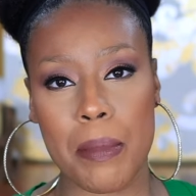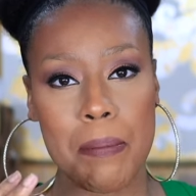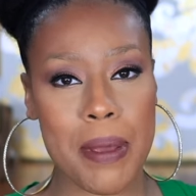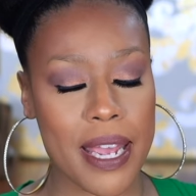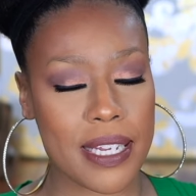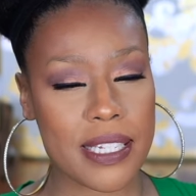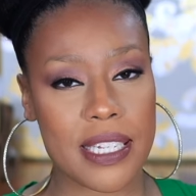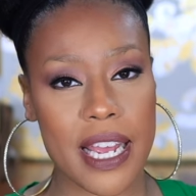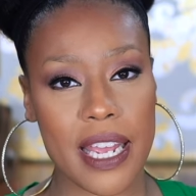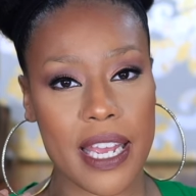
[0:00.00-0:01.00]

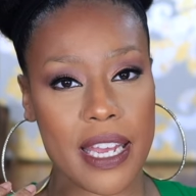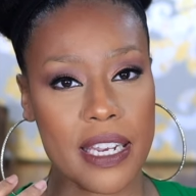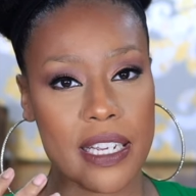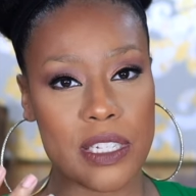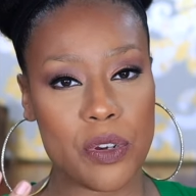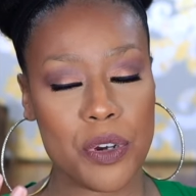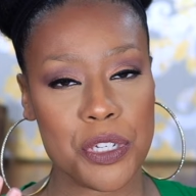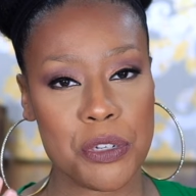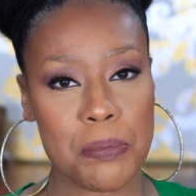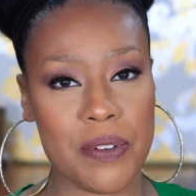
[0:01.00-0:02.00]
based and is going
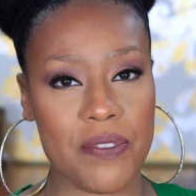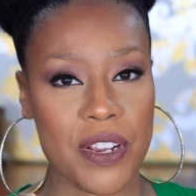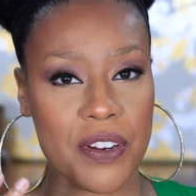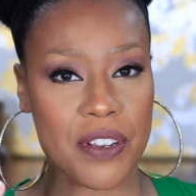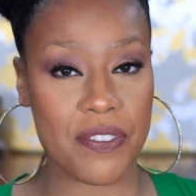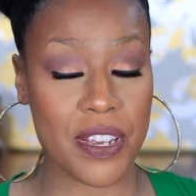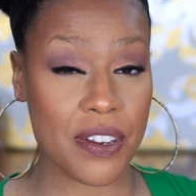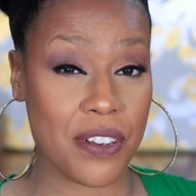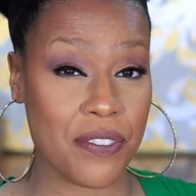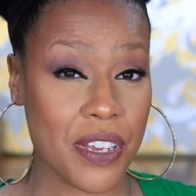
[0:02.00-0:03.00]
to be
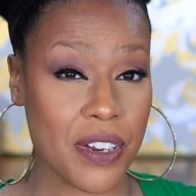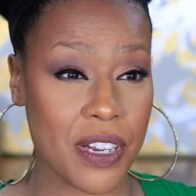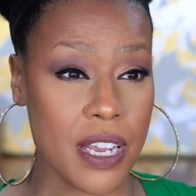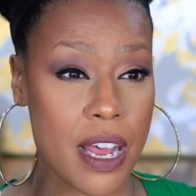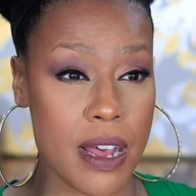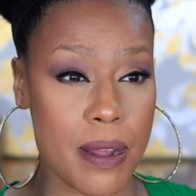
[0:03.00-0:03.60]
very